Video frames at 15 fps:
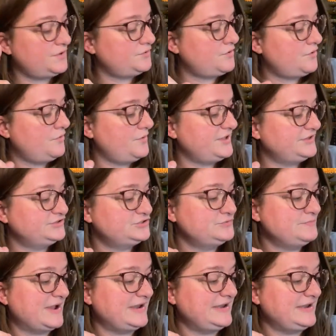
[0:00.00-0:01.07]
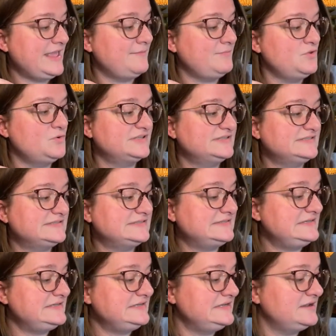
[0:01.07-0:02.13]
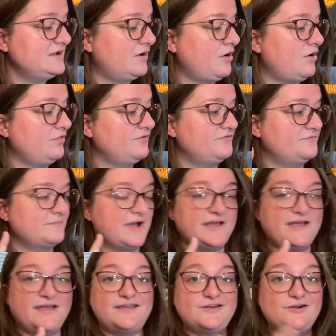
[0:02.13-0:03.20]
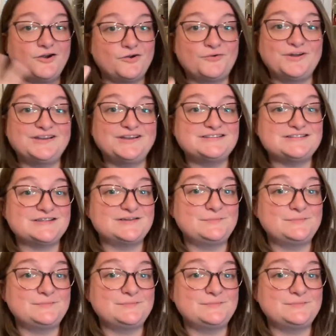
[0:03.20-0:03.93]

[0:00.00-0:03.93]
go into my name, you can see all of my current